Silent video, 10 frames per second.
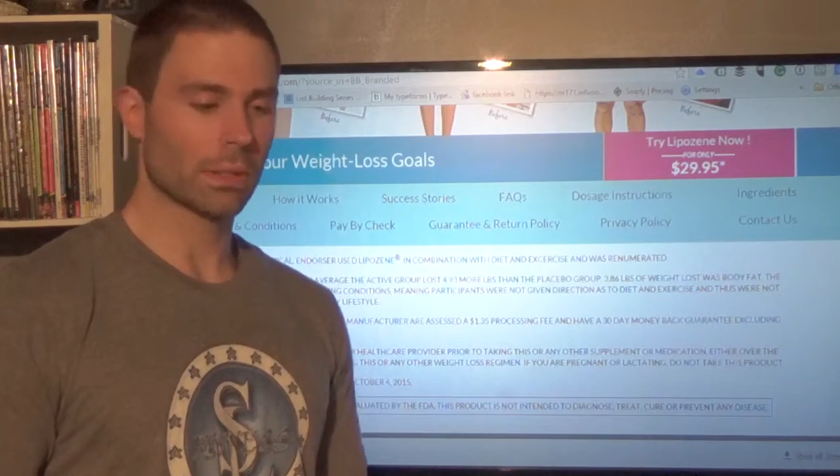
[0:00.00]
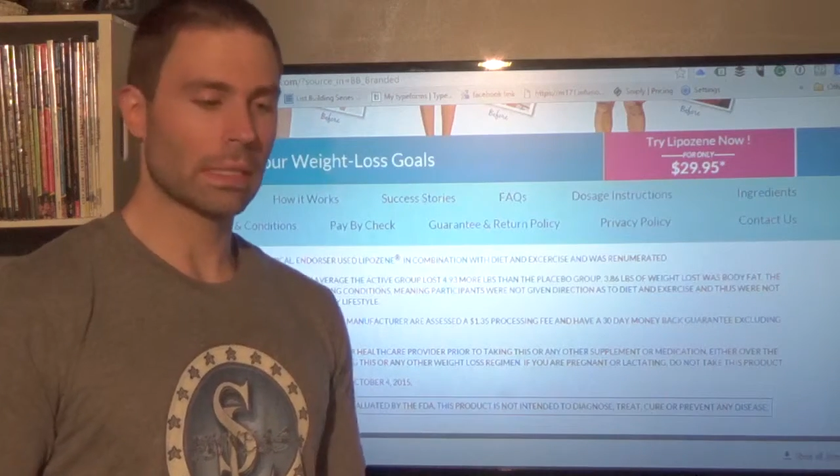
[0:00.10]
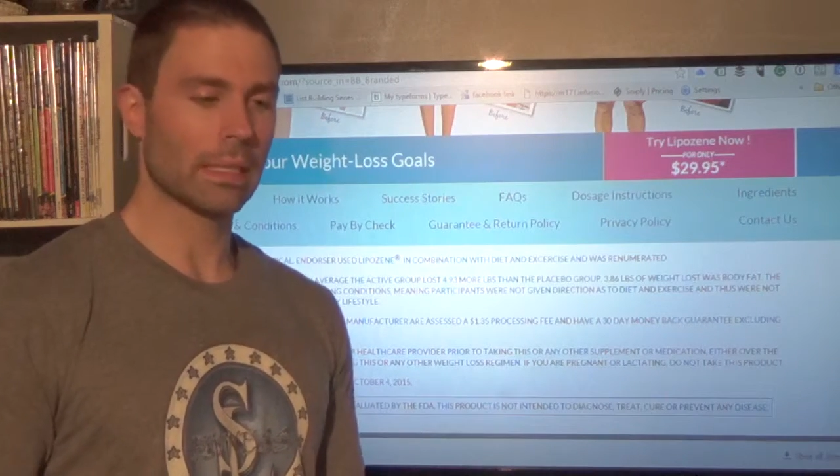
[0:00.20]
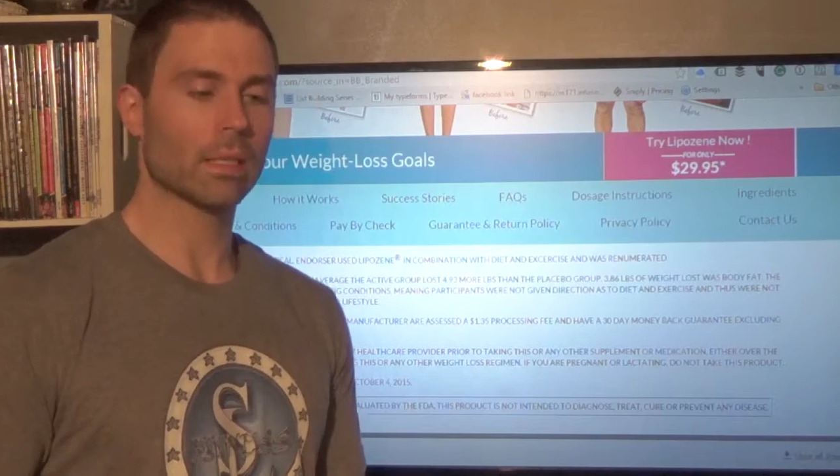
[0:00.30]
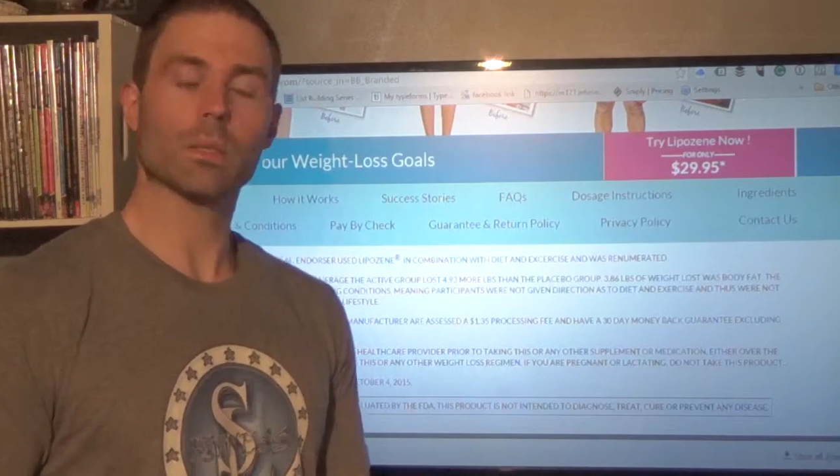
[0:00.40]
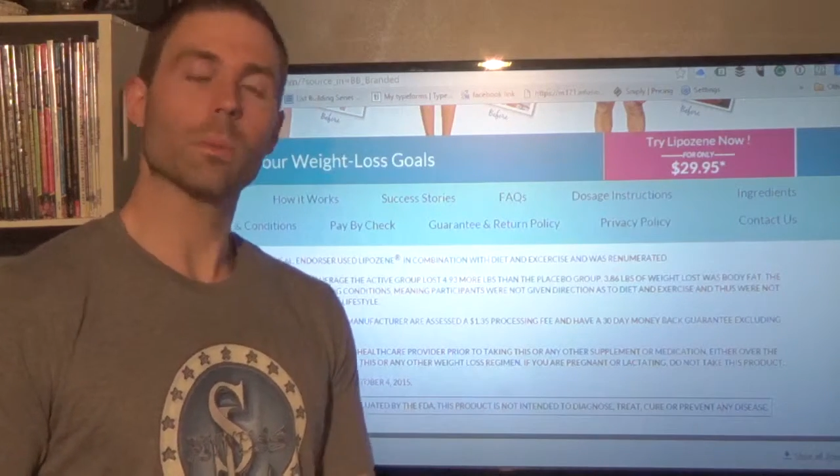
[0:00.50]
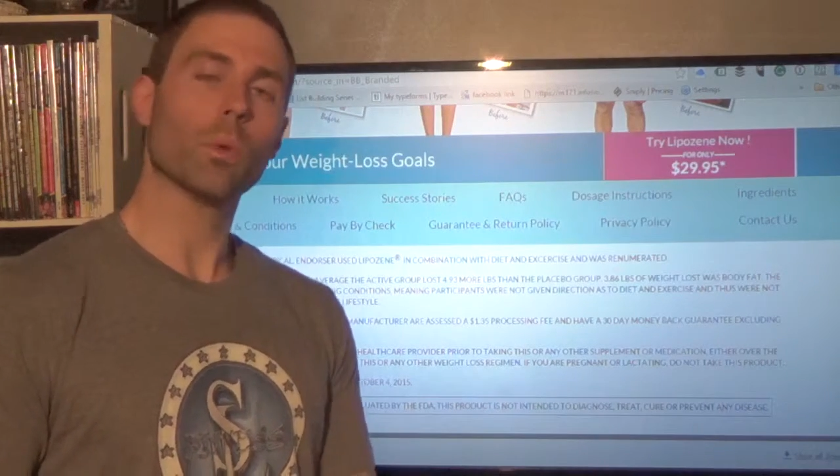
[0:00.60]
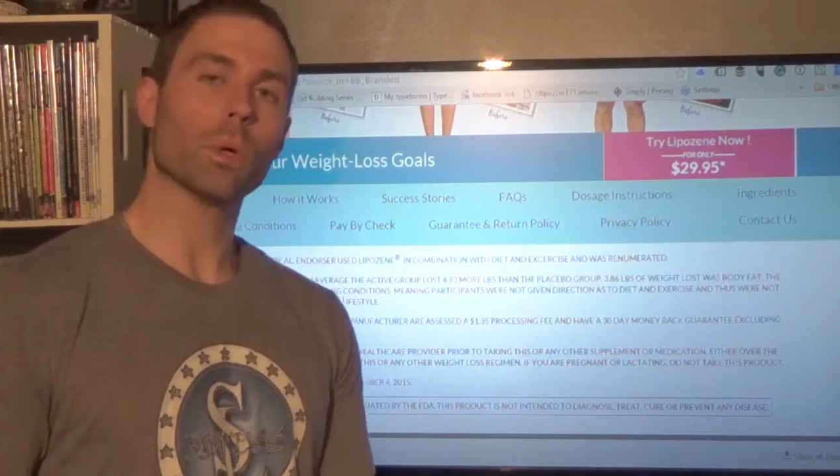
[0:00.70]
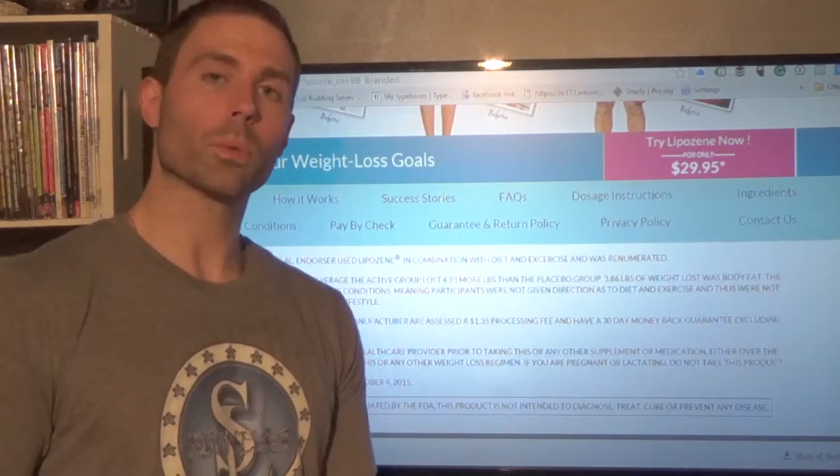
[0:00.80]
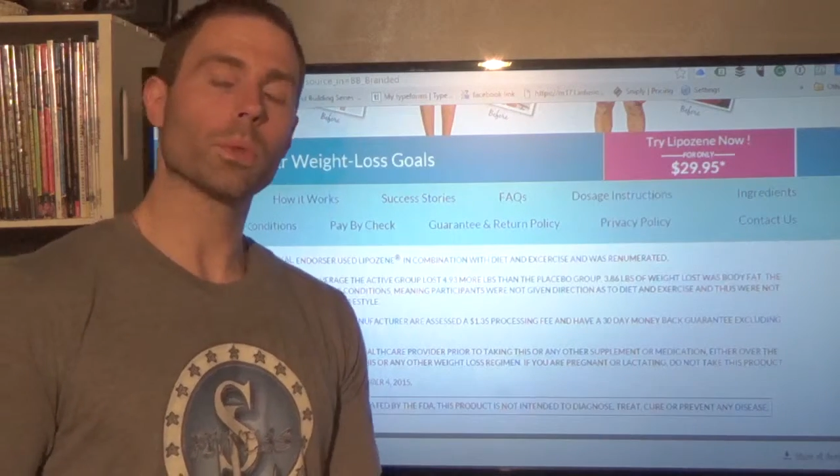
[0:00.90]
getting to the
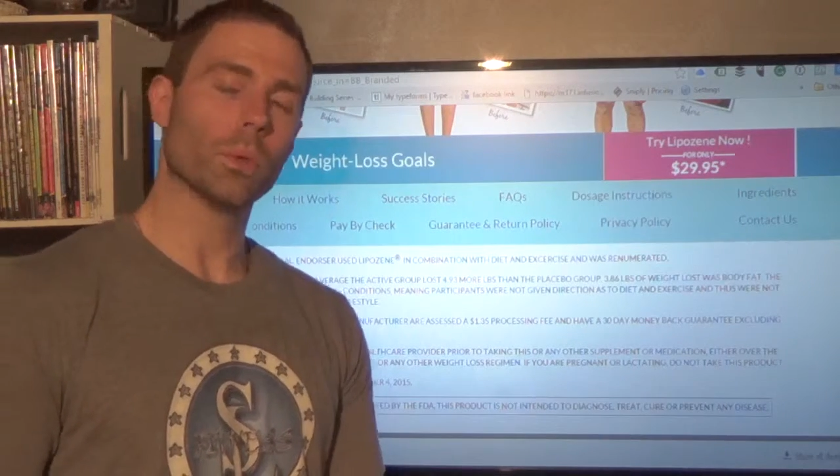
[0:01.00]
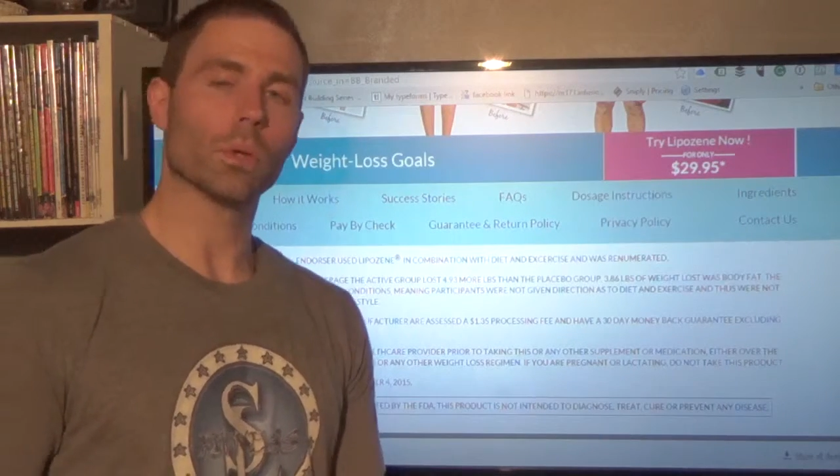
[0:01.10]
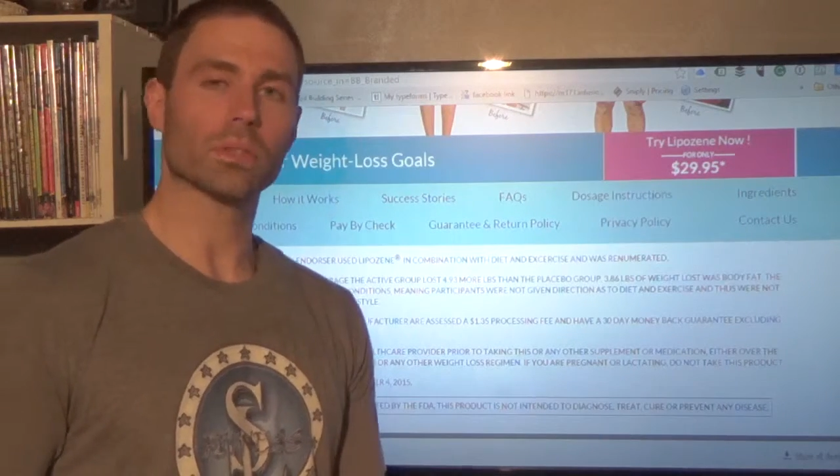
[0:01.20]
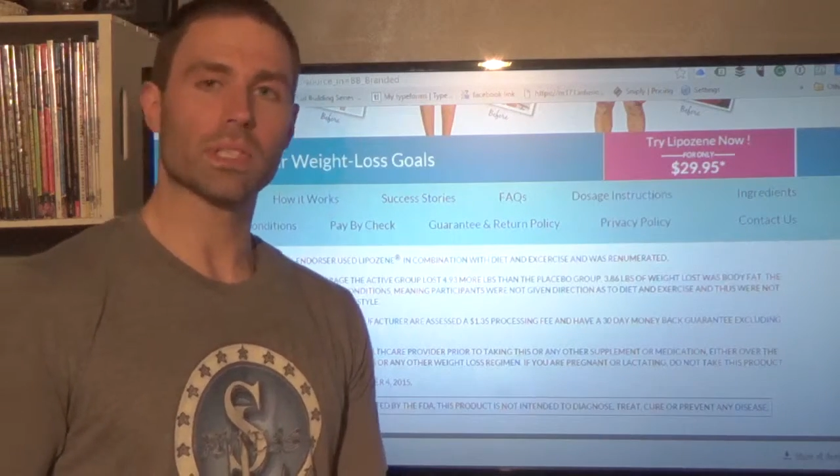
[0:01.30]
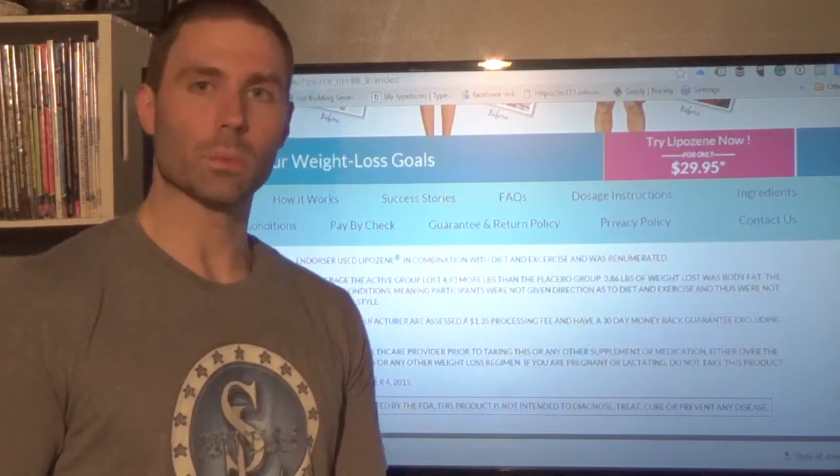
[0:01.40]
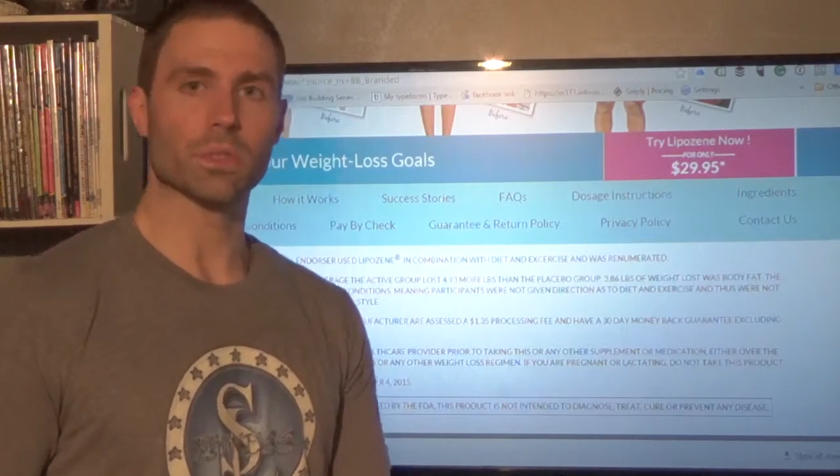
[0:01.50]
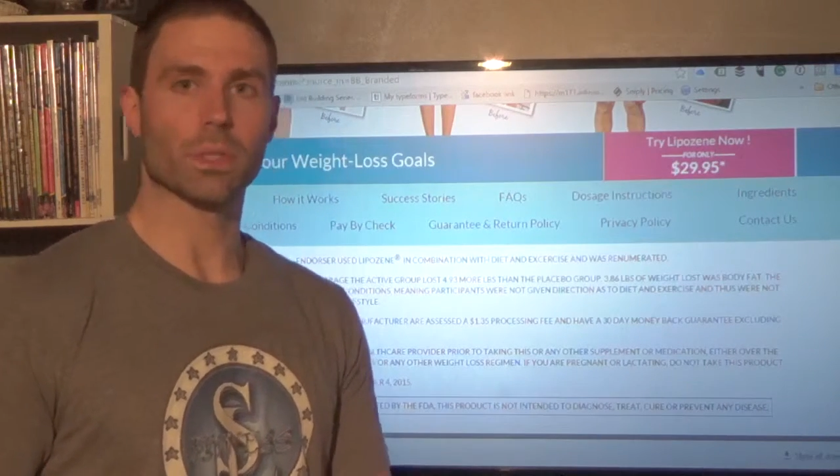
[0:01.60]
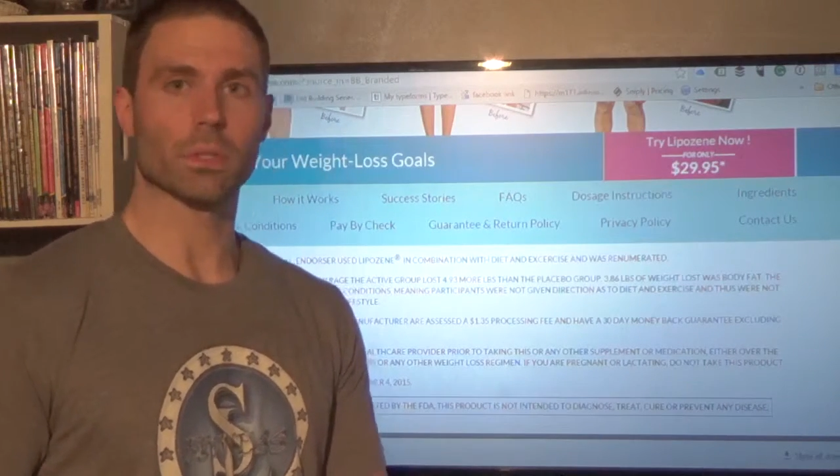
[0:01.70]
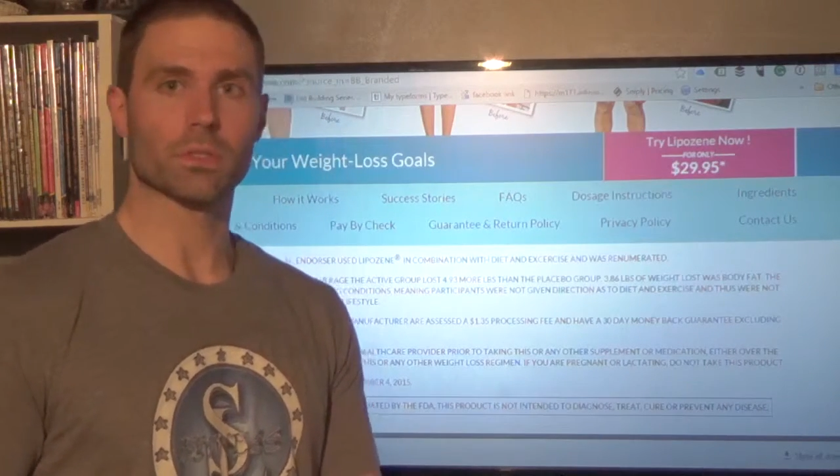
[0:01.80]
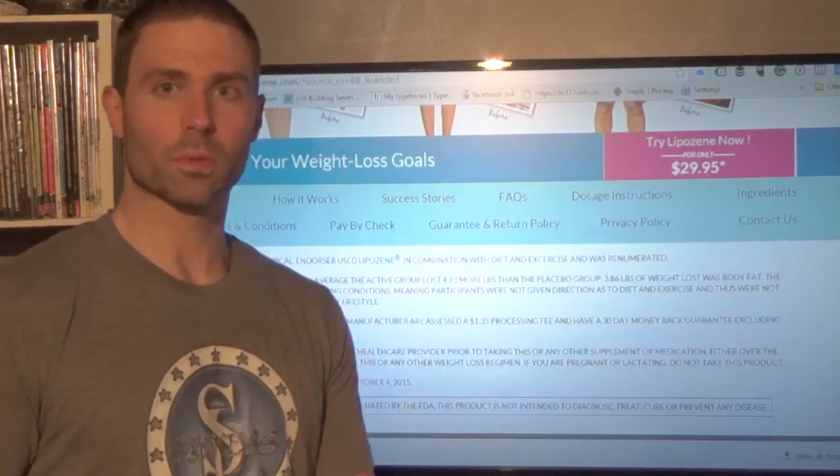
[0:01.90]
point where you don't see
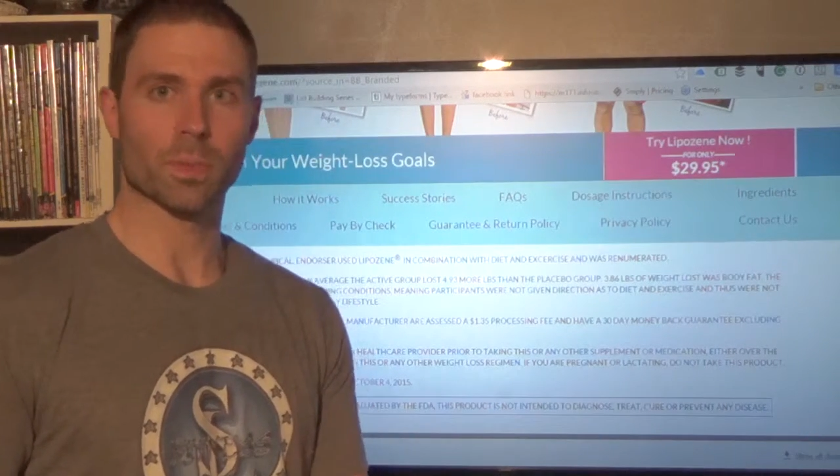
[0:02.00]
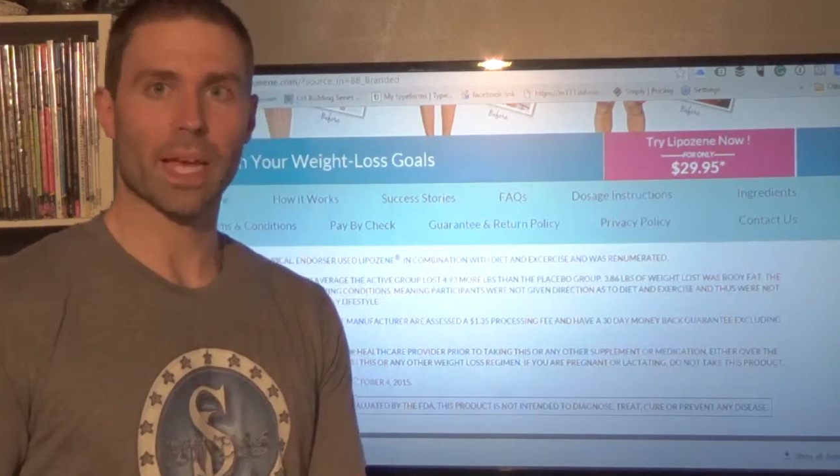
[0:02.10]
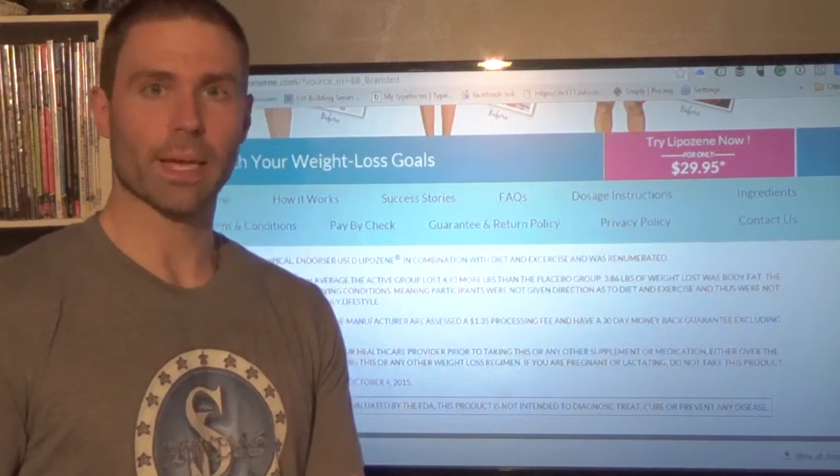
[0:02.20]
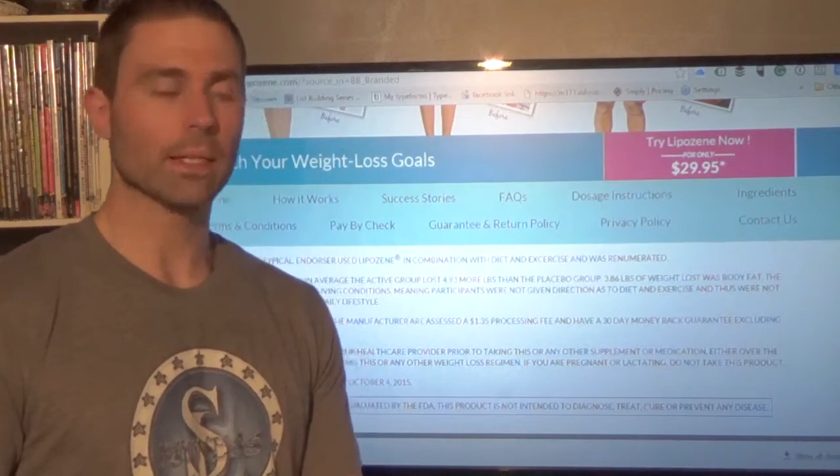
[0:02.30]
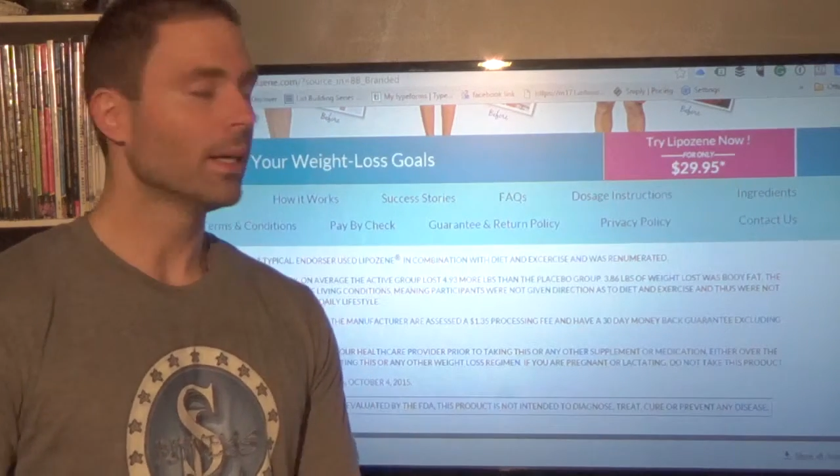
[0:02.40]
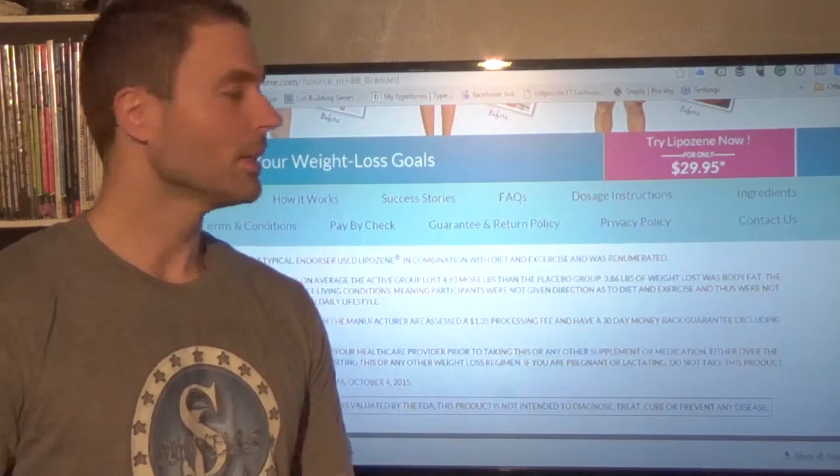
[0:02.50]
results from that.